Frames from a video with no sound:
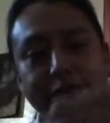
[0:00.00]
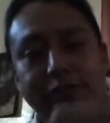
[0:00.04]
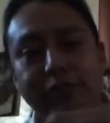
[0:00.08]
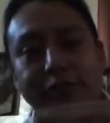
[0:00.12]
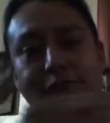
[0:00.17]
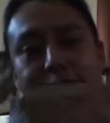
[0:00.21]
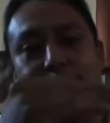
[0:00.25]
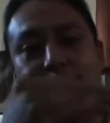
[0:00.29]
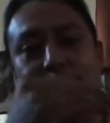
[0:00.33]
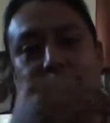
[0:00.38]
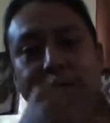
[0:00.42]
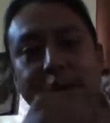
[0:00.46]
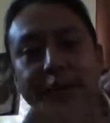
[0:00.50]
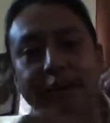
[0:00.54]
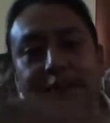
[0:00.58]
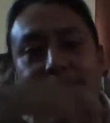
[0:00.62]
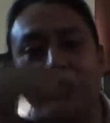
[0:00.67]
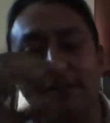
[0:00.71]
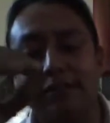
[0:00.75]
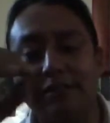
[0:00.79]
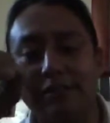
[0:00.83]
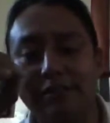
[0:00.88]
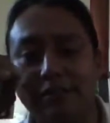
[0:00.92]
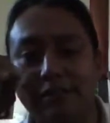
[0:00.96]
two
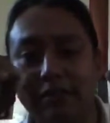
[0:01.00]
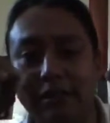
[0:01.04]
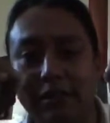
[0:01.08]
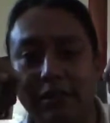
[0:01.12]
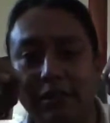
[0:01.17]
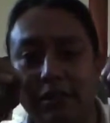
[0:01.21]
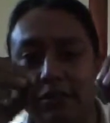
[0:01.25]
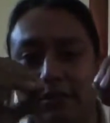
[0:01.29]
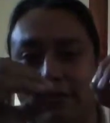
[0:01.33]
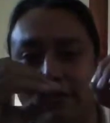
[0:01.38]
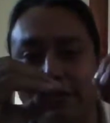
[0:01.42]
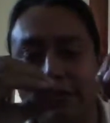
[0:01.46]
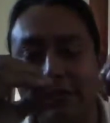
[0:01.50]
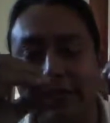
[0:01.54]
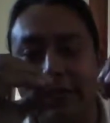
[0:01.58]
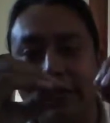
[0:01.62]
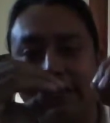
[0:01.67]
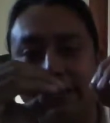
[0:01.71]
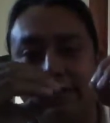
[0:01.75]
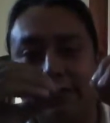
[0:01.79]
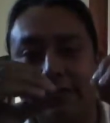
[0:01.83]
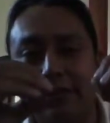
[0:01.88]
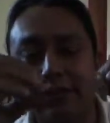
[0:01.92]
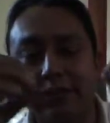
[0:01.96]
faces to the
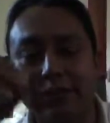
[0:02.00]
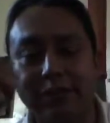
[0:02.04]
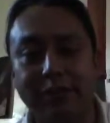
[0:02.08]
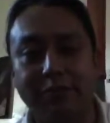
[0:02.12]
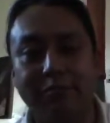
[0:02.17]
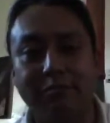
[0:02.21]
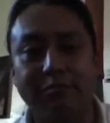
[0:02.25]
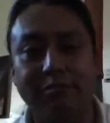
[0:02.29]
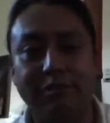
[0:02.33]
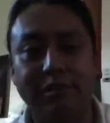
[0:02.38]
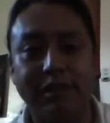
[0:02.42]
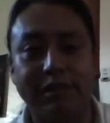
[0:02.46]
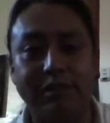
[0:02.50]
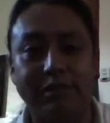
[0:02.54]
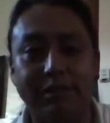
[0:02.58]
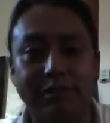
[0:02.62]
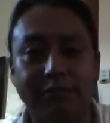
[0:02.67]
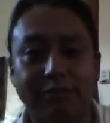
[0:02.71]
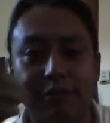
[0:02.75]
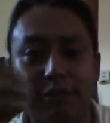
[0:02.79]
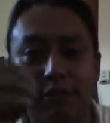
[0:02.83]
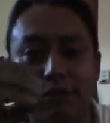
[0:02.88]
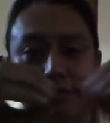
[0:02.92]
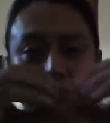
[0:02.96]
end of the jump rings,
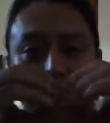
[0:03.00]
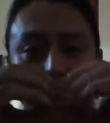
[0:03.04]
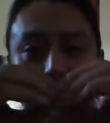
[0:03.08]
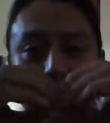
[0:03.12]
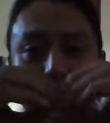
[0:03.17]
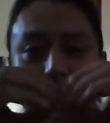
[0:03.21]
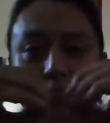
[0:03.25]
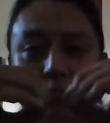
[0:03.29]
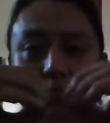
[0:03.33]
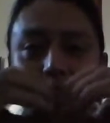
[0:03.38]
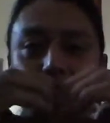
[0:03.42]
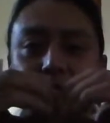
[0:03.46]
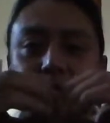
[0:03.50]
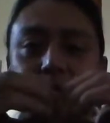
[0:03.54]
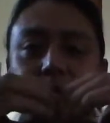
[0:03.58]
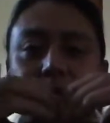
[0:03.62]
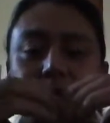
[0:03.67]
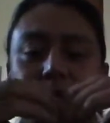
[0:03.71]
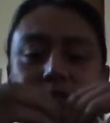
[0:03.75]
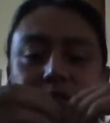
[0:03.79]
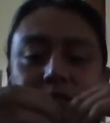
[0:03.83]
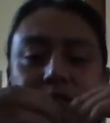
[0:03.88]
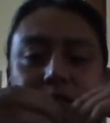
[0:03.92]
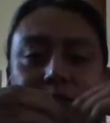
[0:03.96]
and when you try and
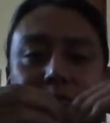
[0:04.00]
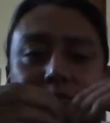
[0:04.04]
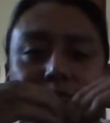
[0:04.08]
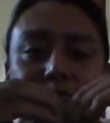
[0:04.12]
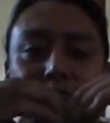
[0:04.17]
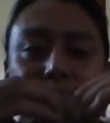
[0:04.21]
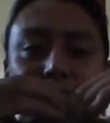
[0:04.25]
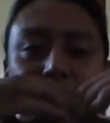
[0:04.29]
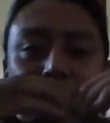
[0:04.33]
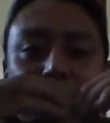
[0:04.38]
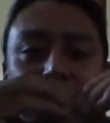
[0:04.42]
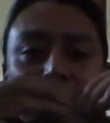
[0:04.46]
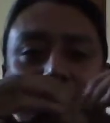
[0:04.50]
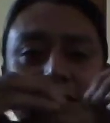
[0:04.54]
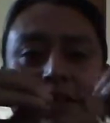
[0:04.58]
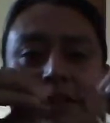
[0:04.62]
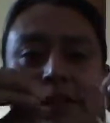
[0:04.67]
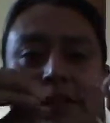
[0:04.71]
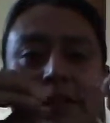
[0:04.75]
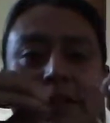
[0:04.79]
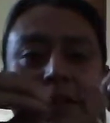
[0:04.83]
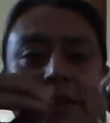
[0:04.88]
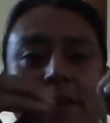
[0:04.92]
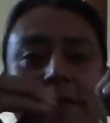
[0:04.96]
close the jump rings,
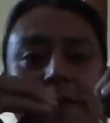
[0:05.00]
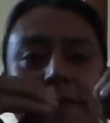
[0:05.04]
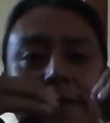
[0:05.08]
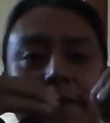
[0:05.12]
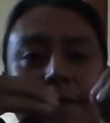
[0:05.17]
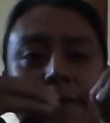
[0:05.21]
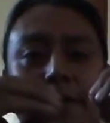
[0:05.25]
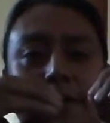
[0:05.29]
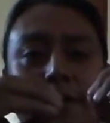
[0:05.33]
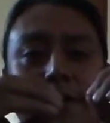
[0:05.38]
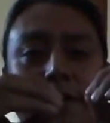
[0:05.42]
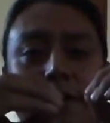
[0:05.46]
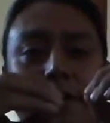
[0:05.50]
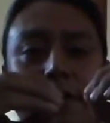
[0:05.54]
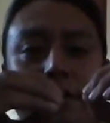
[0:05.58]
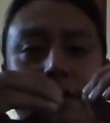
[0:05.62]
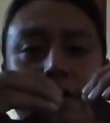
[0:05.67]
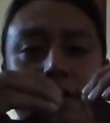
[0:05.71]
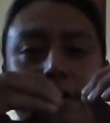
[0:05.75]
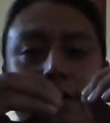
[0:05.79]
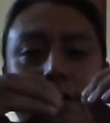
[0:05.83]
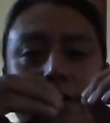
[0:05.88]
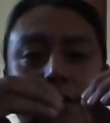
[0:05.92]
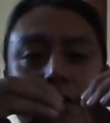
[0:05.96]

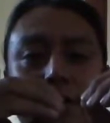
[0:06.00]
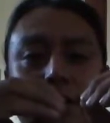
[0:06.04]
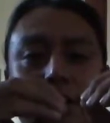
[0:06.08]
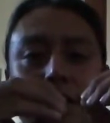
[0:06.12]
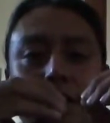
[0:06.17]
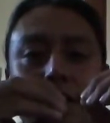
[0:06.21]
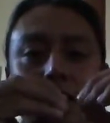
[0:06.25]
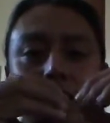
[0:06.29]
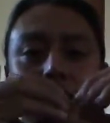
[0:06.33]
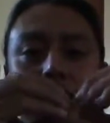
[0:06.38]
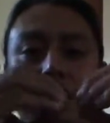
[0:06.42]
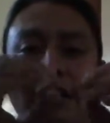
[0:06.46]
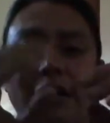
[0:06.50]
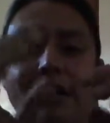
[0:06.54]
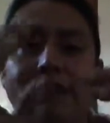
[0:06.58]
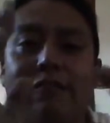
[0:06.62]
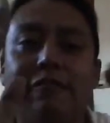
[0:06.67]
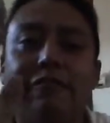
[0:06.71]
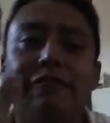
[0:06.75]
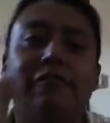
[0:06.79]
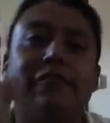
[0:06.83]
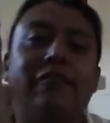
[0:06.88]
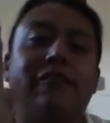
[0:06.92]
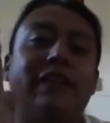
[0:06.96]
it's not
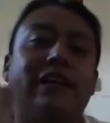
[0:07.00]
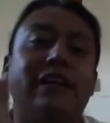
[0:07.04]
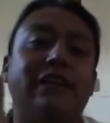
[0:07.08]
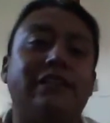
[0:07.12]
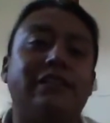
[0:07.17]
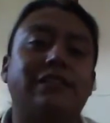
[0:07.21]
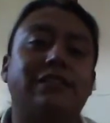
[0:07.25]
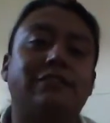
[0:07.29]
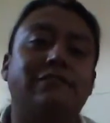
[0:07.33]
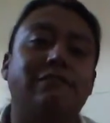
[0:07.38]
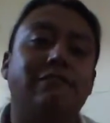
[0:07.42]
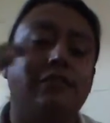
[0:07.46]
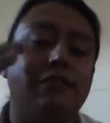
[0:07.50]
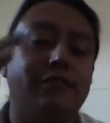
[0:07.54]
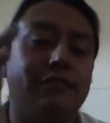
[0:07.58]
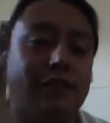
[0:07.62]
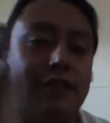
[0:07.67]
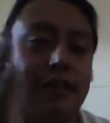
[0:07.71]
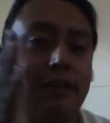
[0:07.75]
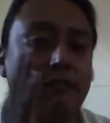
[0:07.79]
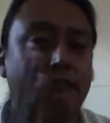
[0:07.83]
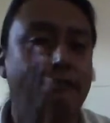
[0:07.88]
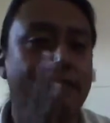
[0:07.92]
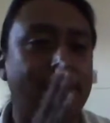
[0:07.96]
flush. When you
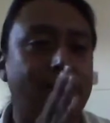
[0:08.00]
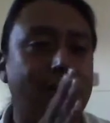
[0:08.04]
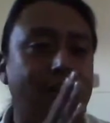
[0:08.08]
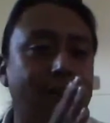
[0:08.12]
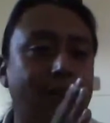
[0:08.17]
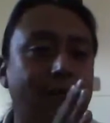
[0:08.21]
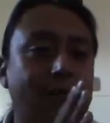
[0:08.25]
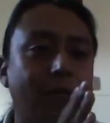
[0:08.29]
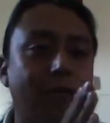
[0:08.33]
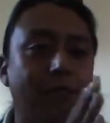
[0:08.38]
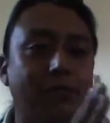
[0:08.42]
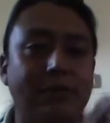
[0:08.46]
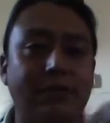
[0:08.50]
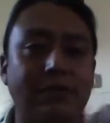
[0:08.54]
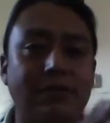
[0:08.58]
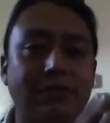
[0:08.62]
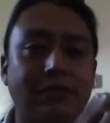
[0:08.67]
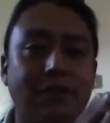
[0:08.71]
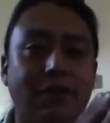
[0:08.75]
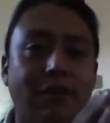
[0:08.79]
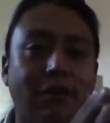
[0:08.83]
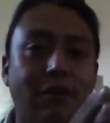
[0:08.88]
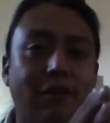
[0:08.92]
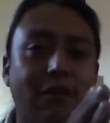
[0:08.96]
cut with the coping
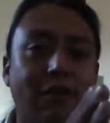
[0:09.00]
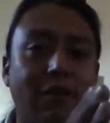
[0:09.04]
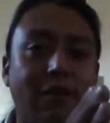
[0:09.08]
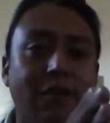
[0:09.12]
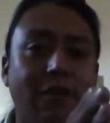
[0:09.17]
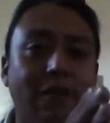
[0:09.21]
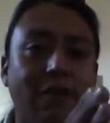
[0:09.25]
saw,